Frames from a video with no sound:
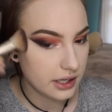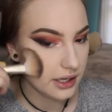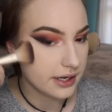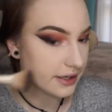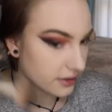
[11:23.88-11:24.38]

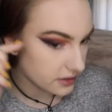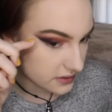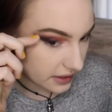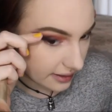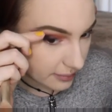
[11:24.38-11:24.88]
Higher.
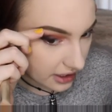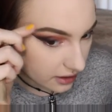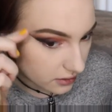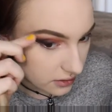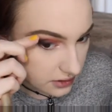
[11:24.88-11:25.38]
This
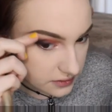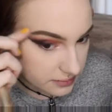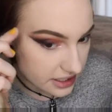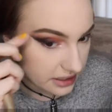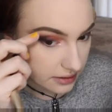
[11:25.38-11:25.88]
eyebrow is
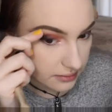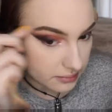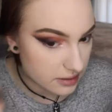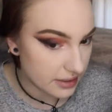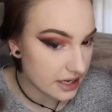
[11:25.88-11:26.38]
making
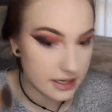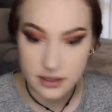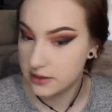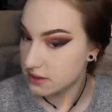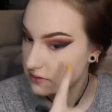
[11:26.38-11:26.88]
me mad.
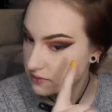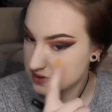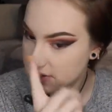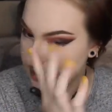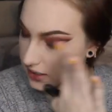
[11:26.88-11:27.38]
This
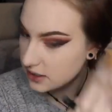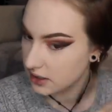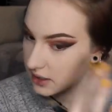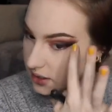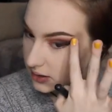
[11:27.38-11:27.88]
one's like
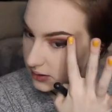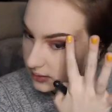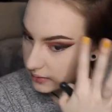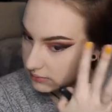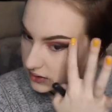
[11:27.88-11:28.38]

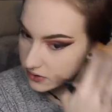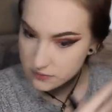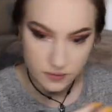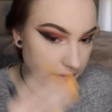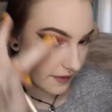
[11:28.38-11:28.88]

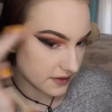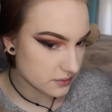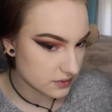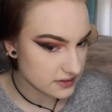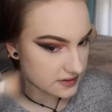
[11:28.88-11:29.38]
beautiful, and
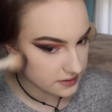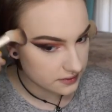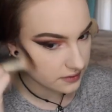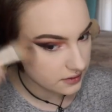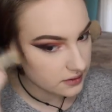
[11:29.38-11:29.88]
this one's,
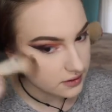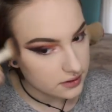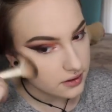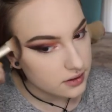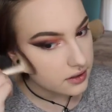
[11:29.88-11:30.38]

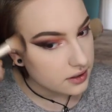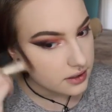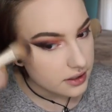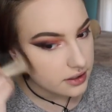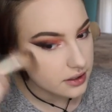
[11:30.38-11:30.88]

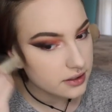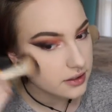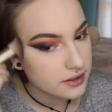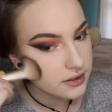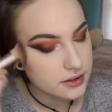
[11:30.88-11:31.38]

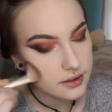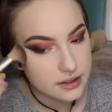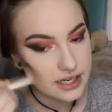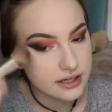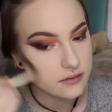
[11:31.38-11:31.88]

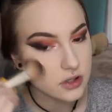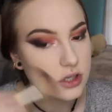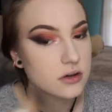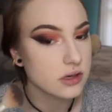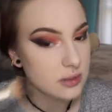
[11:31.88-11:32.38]
I don't even
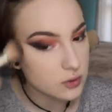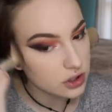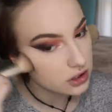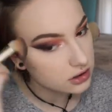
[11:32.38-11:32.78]
know anymore.